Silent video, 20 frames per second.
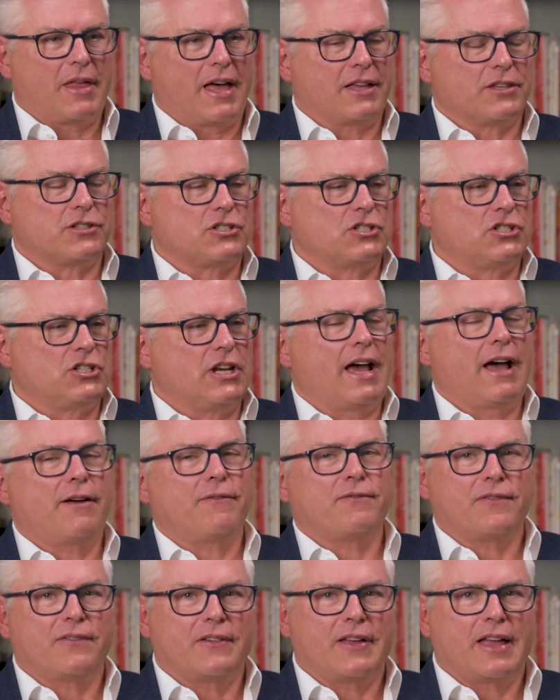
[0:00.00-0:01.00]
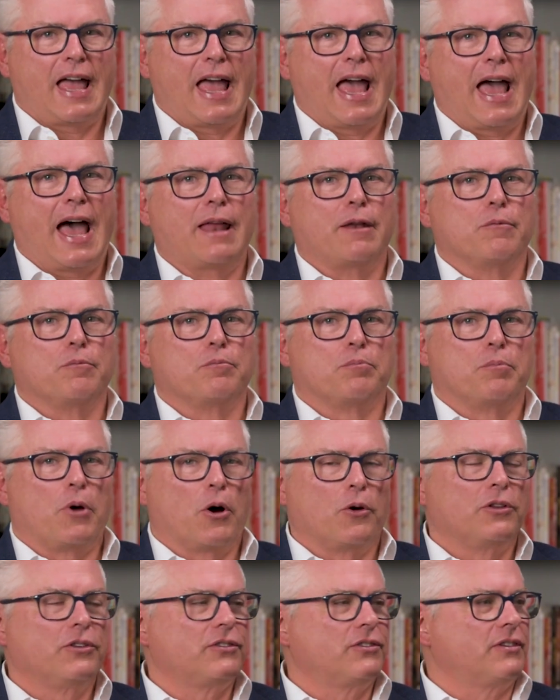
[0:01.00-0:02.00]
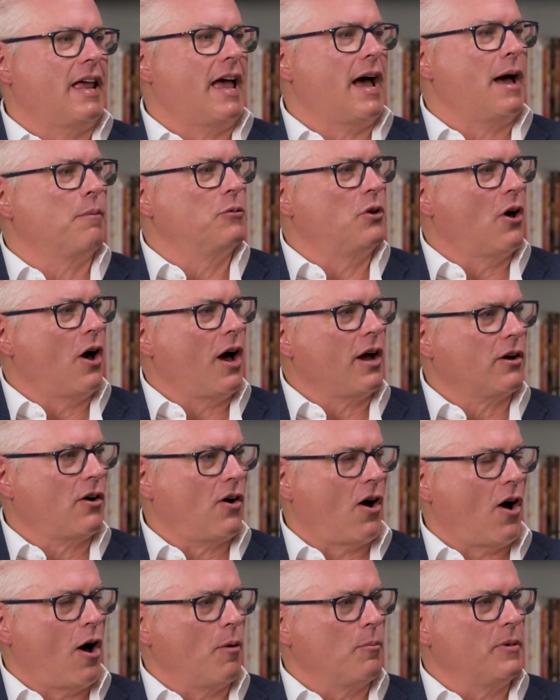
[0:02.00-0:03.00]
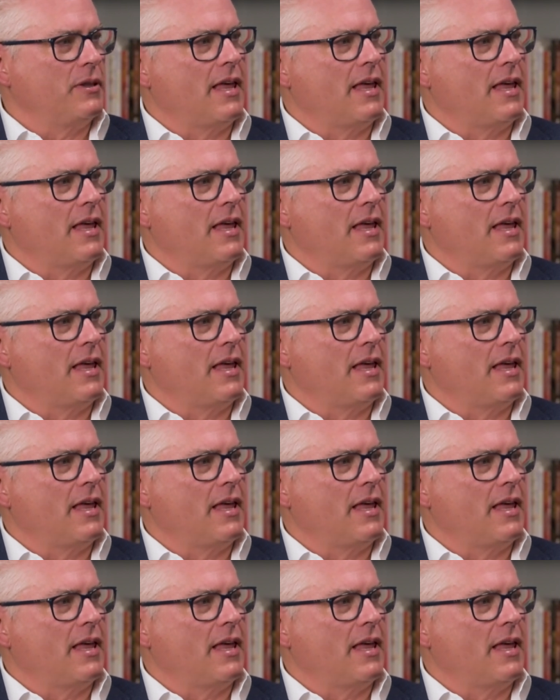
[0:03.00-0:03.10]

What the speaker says: That's Jeff at bodenstab.com,